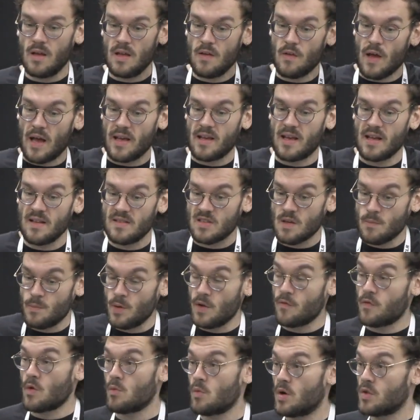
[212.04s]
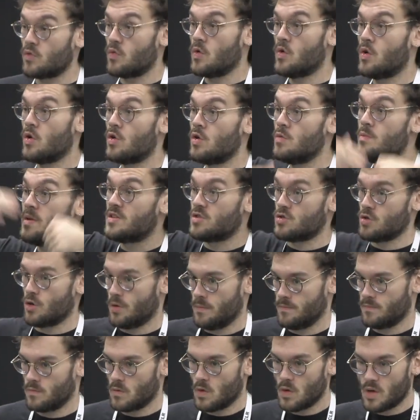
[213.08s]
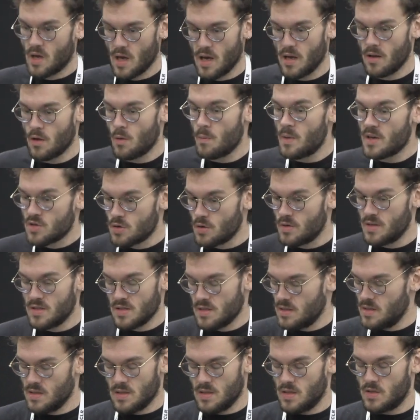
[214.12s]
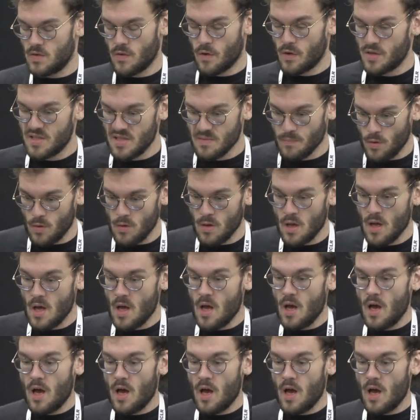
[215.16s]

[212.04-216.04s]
I can sample from what we call a mixture. Okay, and a mixture is very simple.